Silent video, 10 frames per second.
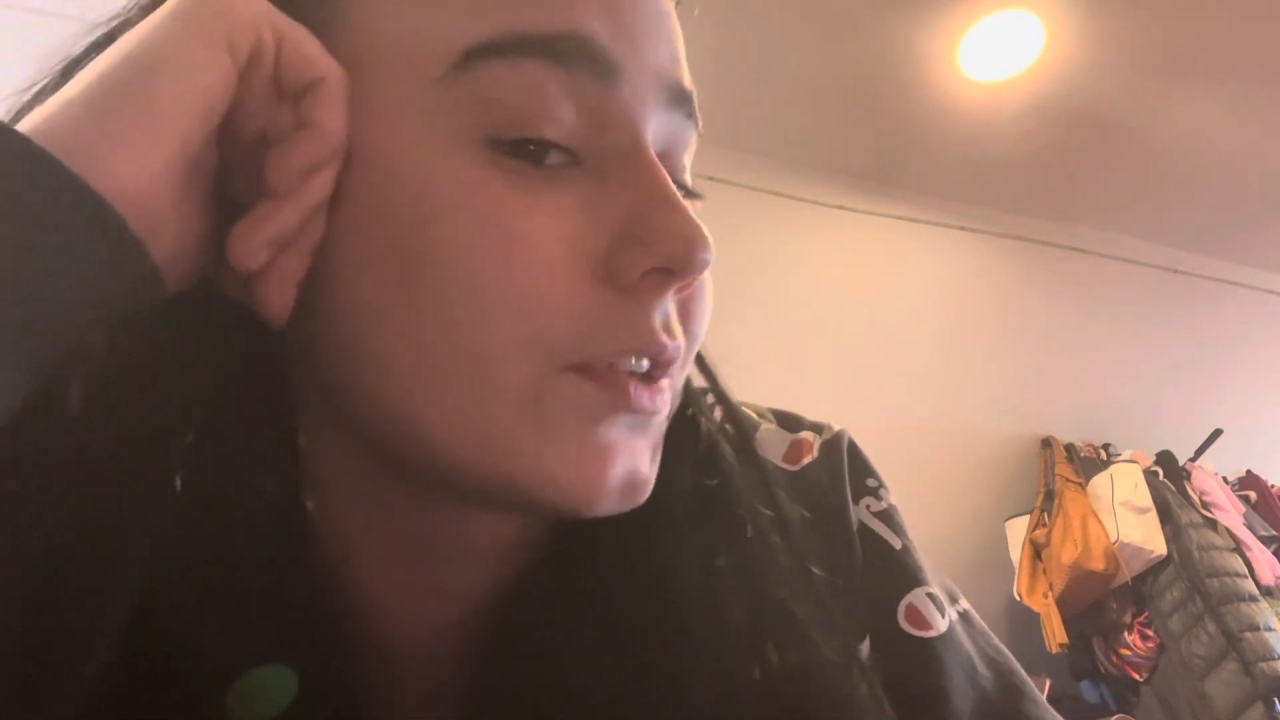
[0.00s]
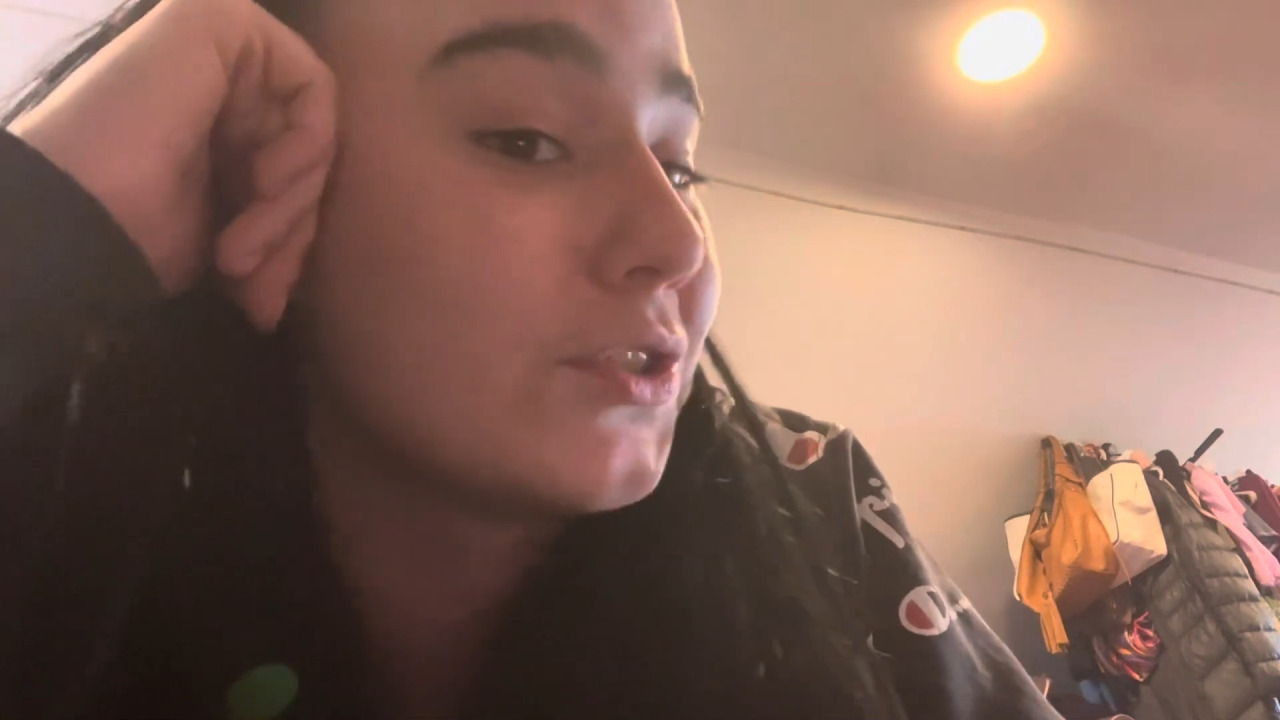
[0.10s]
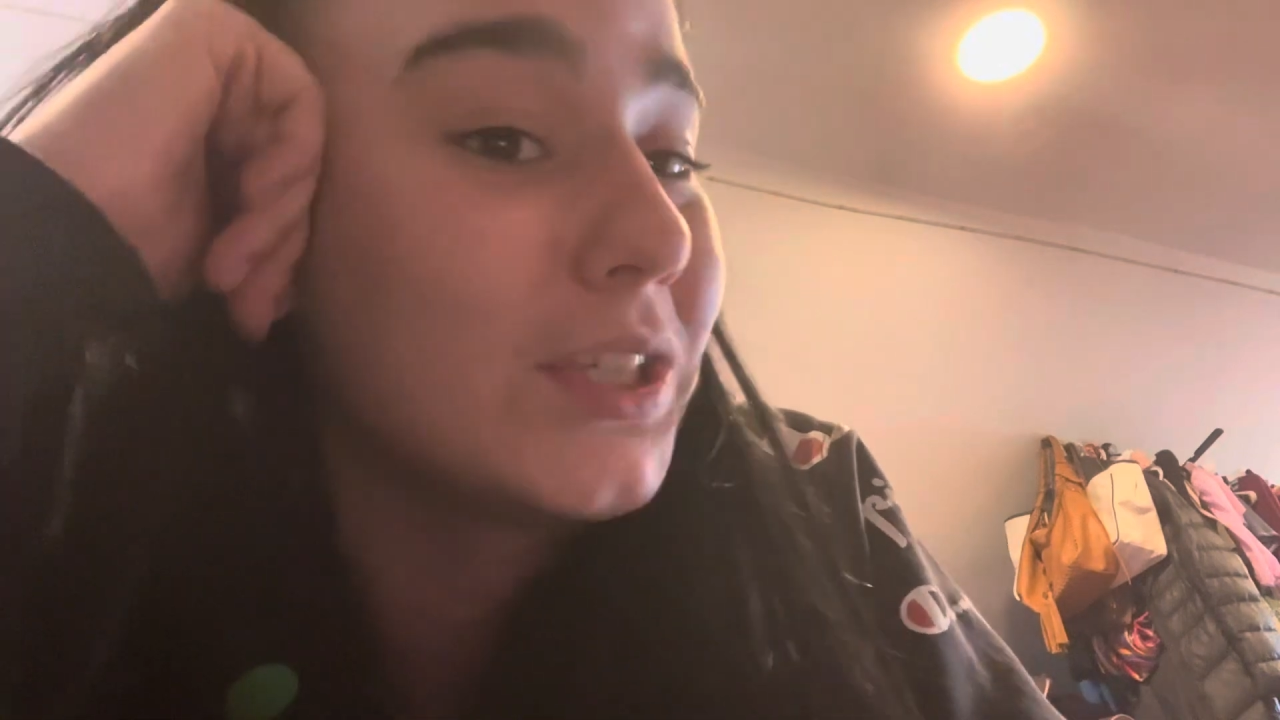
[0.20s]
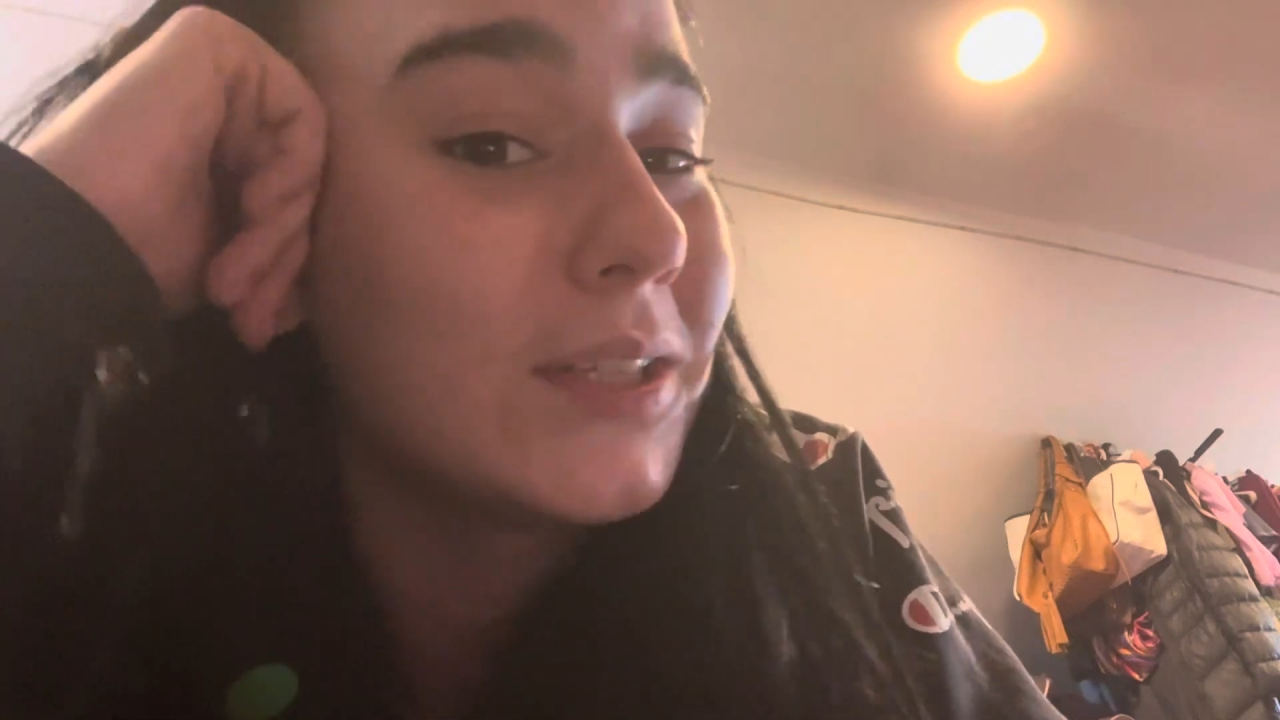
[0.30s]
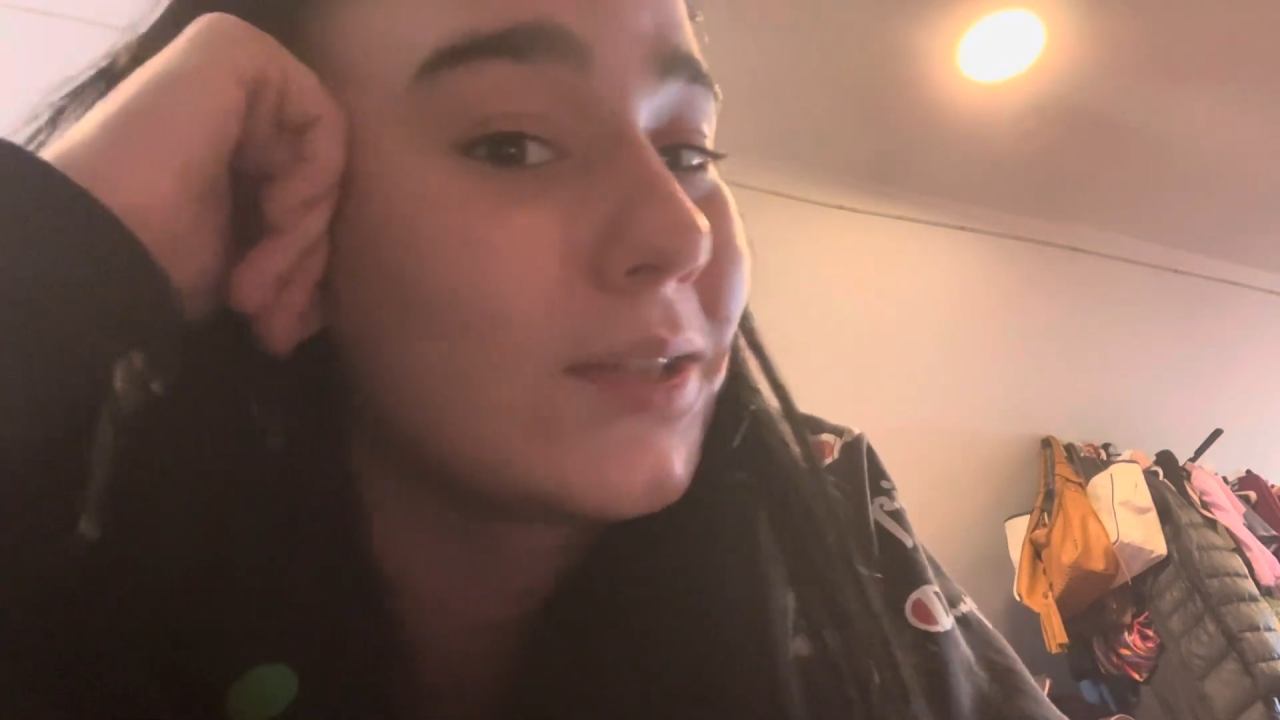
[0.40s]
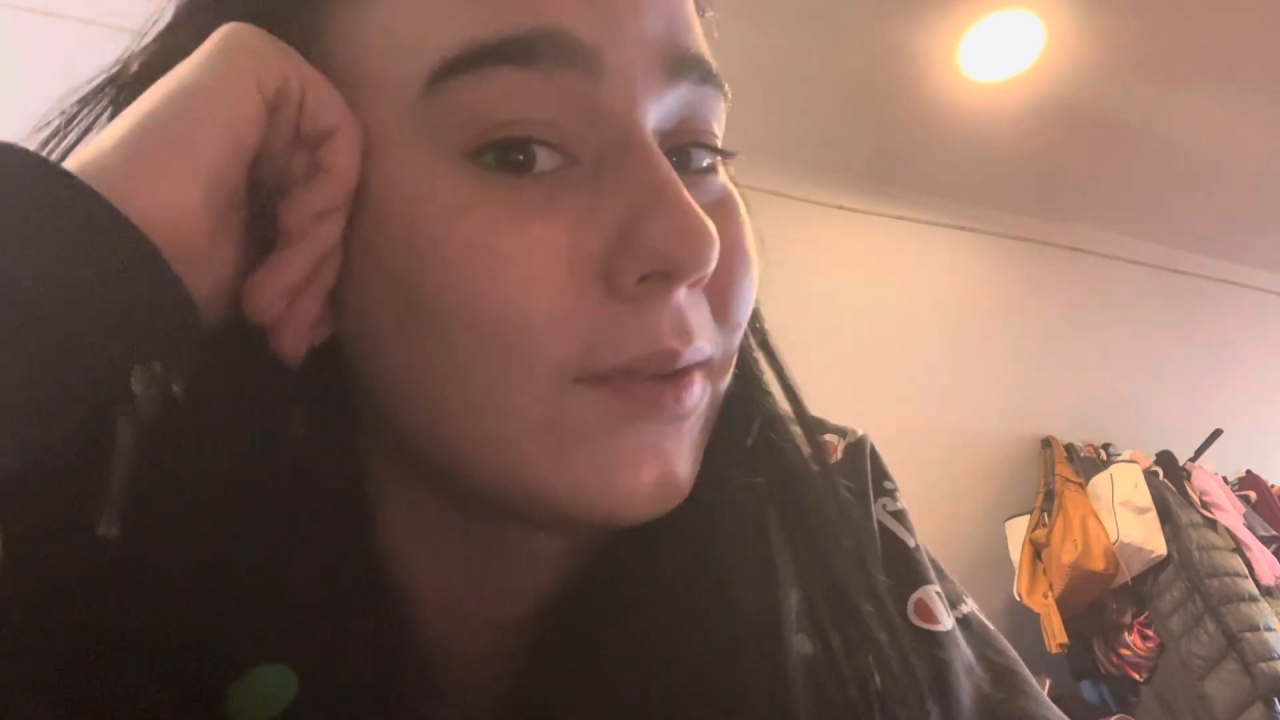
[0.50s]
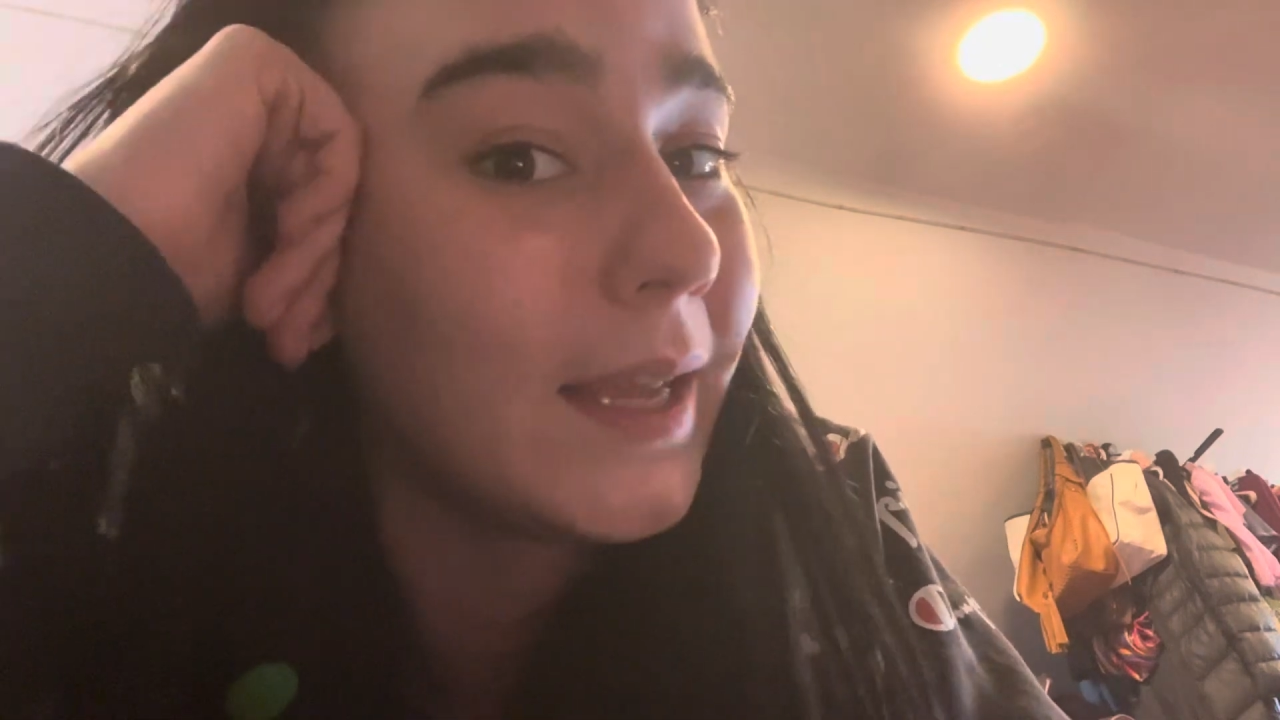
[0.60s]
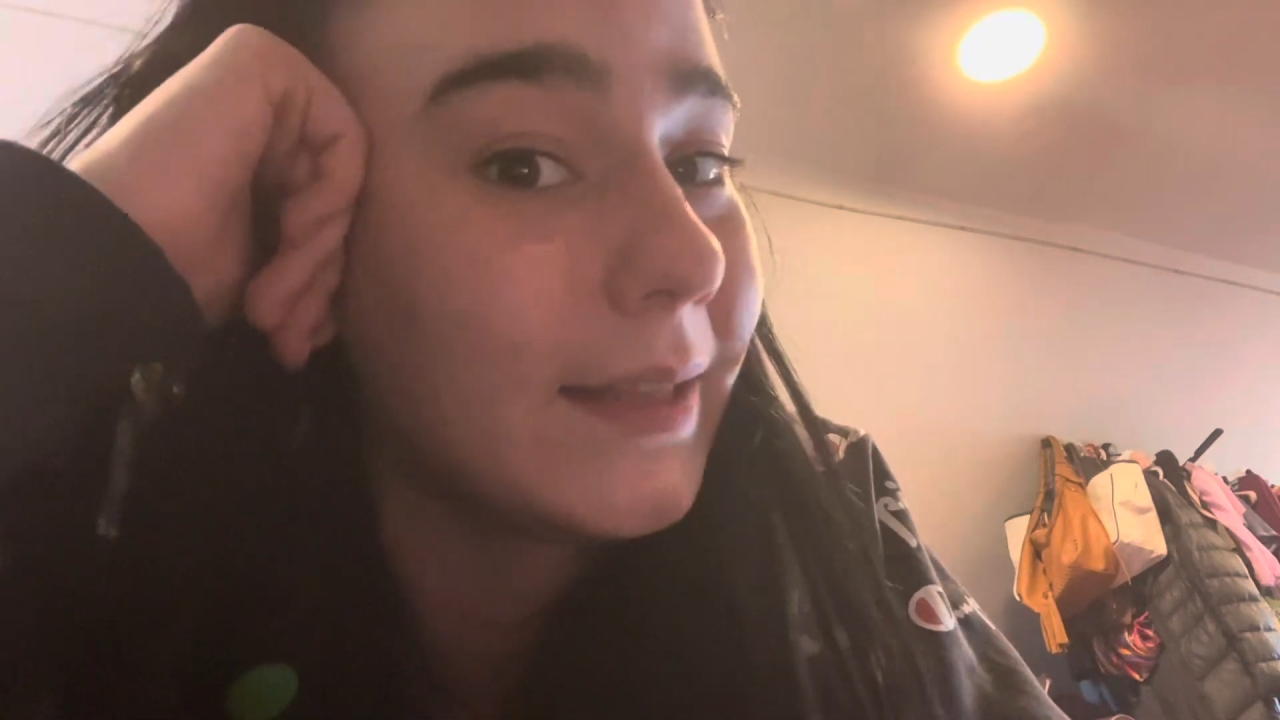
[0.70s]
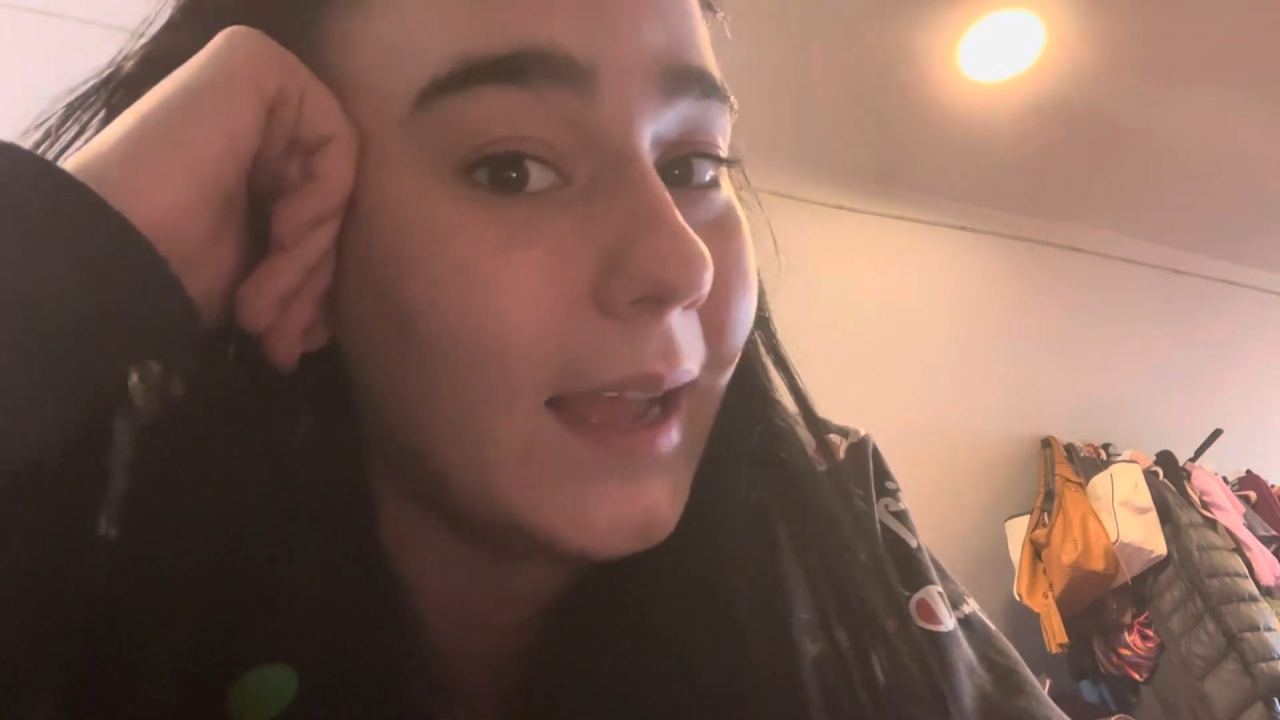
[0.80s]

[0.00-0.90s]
Jesus don't like